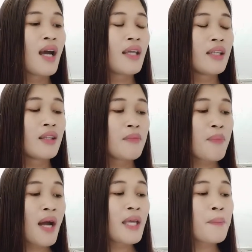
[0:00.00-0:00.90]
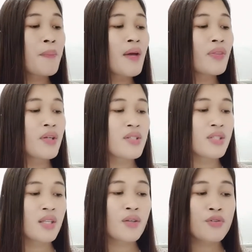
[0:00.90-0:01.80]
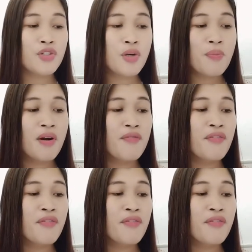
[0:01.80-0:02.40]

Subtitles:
identifying patterns in consumer